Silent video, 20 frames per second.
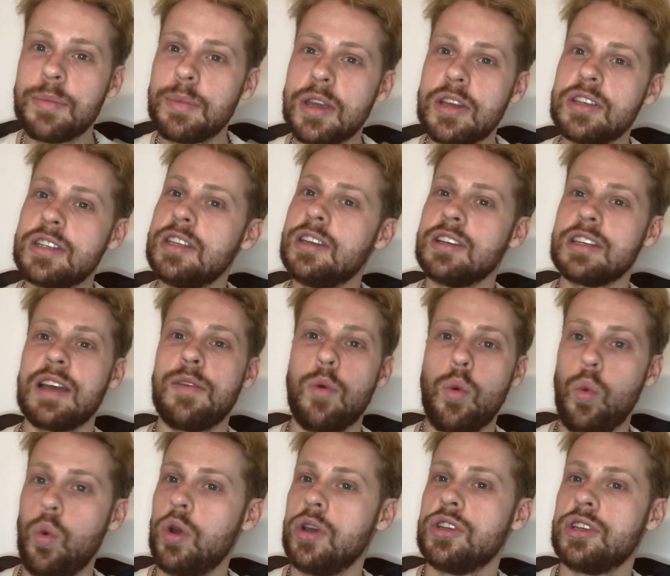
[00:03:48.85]
because he does have a
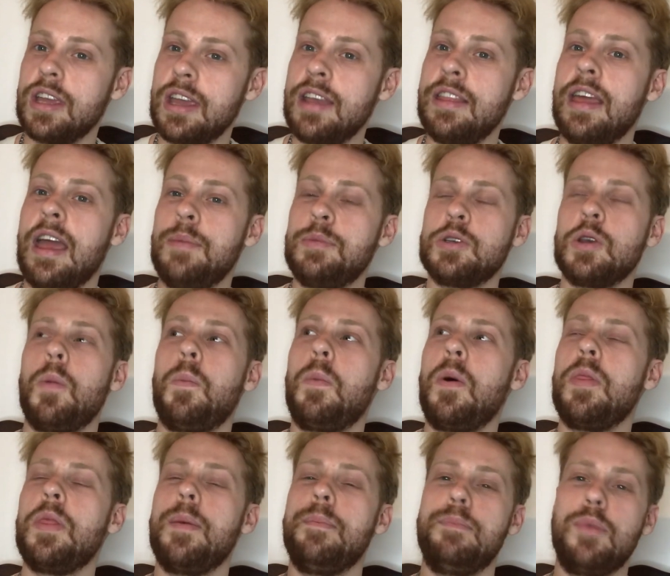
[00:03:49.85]
walking stick in that episode,
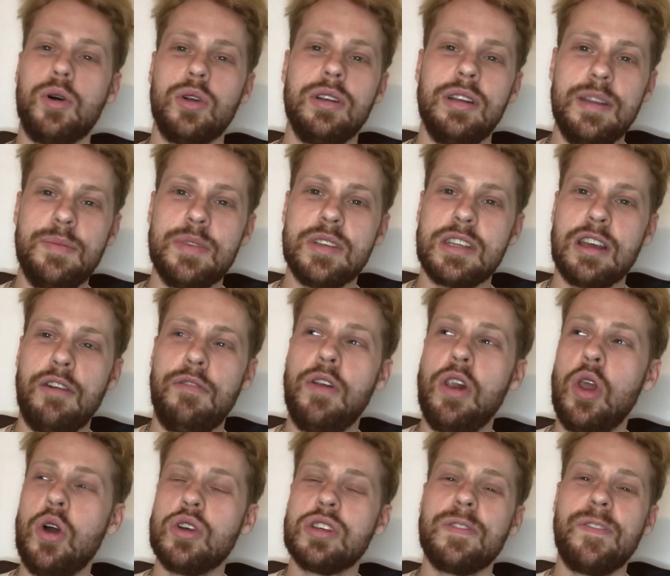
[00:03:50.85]
but the model himself,
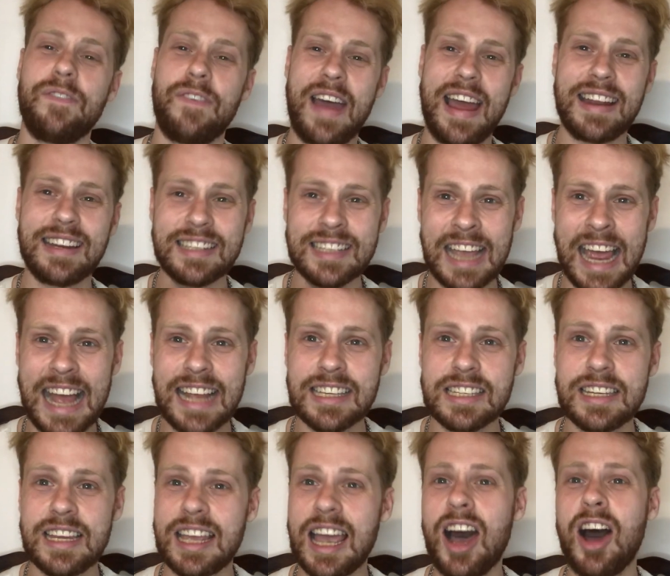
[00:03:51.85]
it looks fantastic.